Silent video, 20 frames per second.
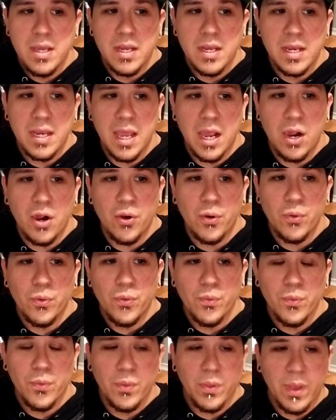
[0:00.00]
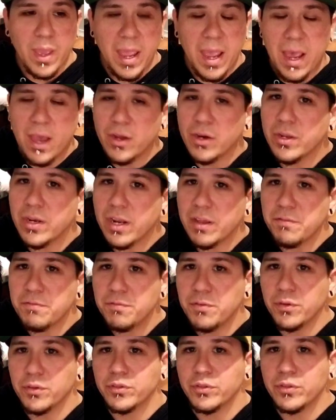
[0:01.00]
Now, how did I
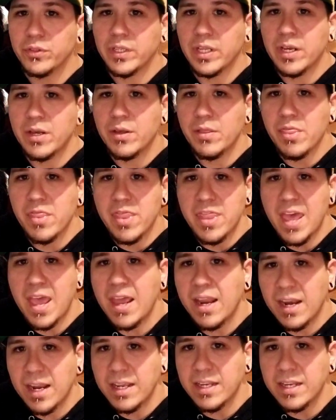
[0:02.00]
filter down that